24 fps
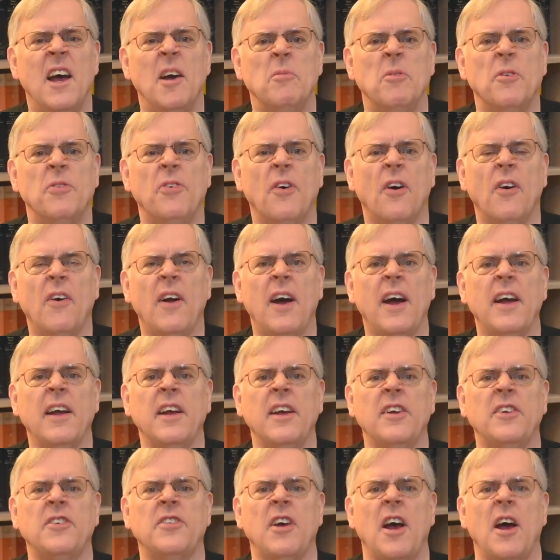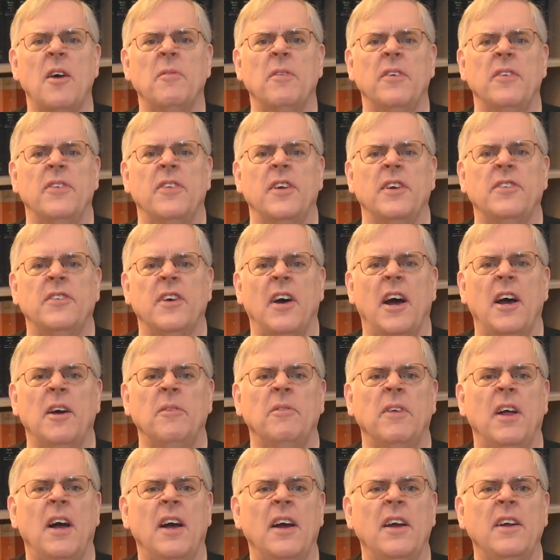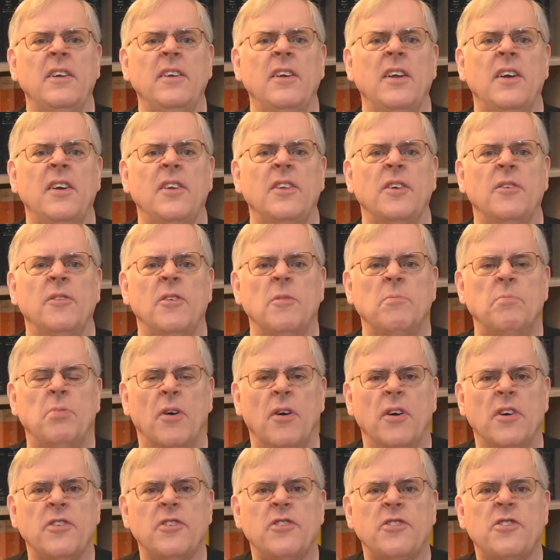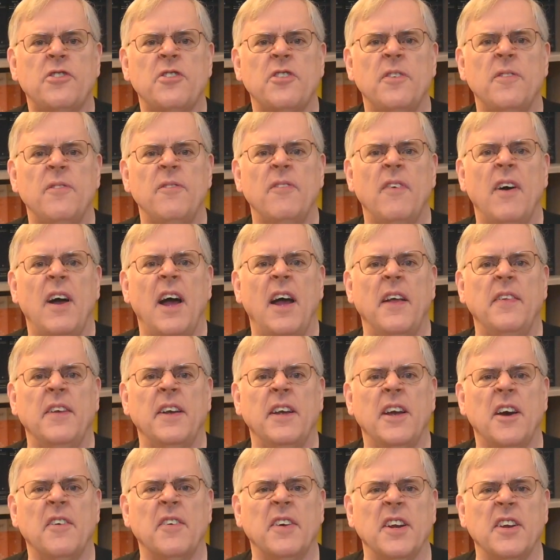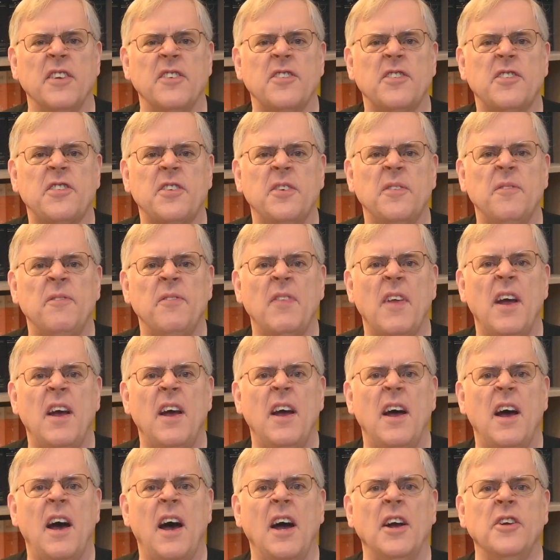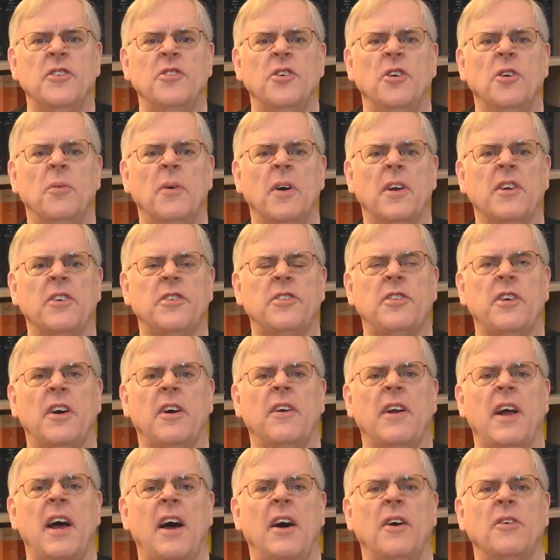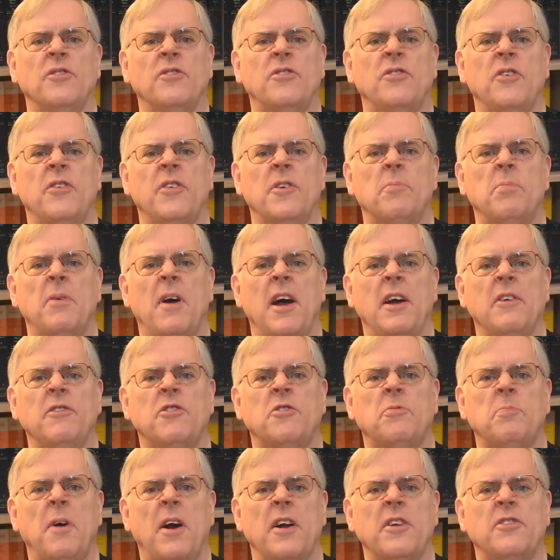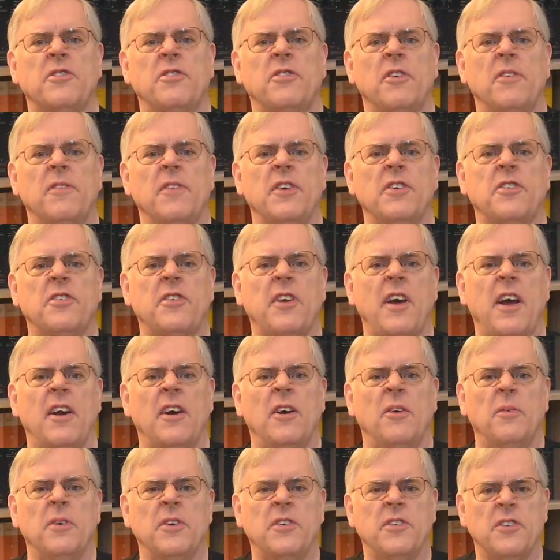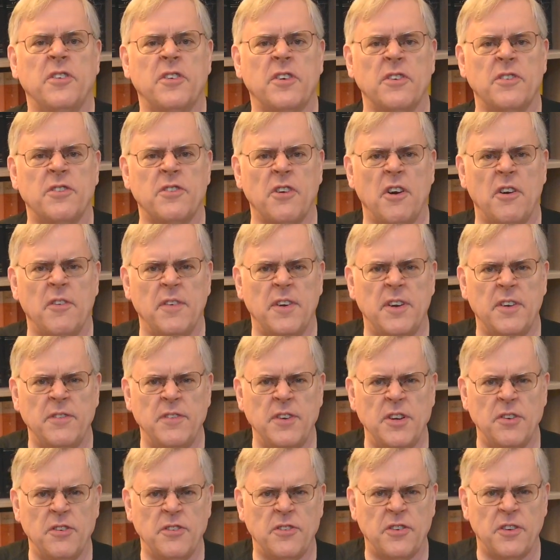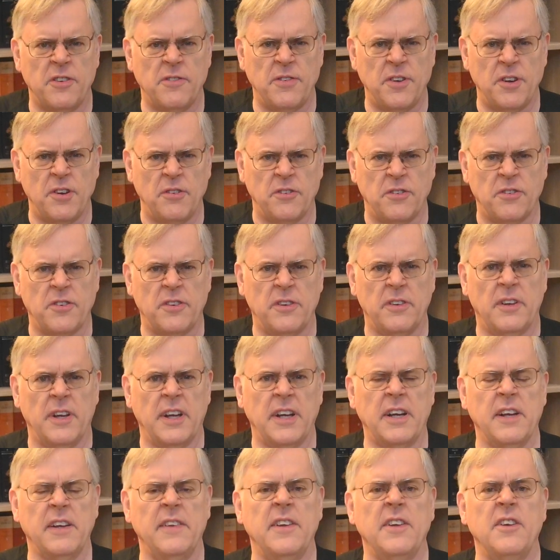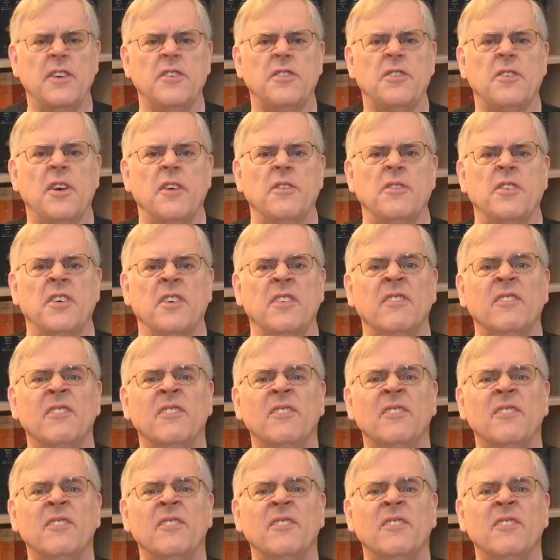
Before I examine the timeline, the reports, and the evidence, I do want to shout out to the prime sponsor of this channel, which is Conservative News and Views, link in the description.